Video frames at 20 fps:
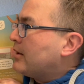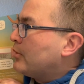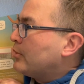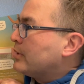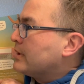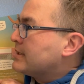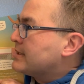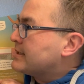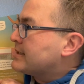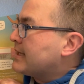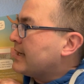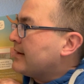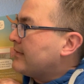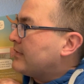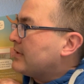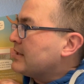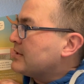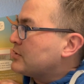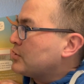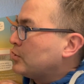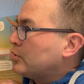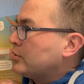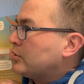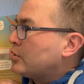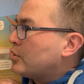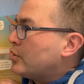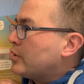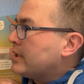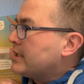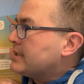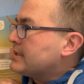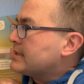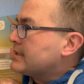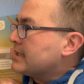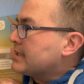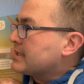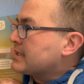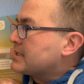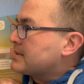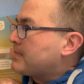would save these old coins
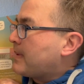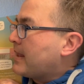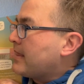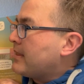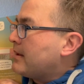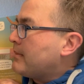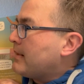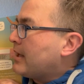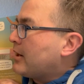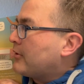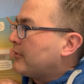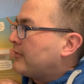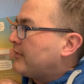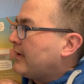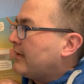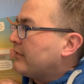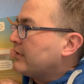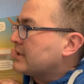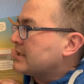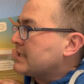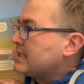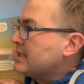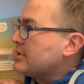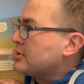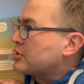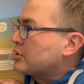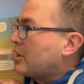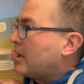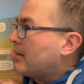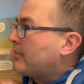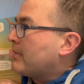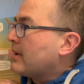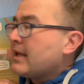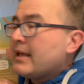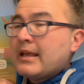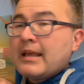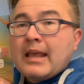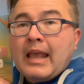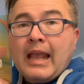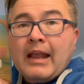and spend them at our favorite tea shop
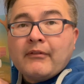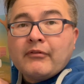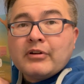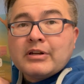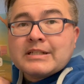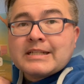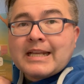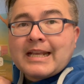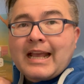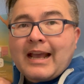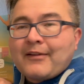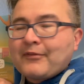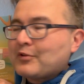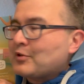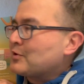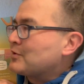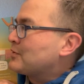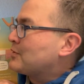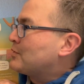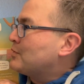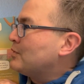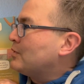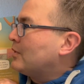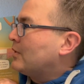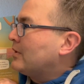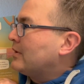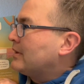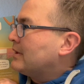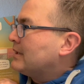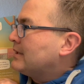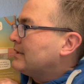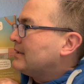every day after school.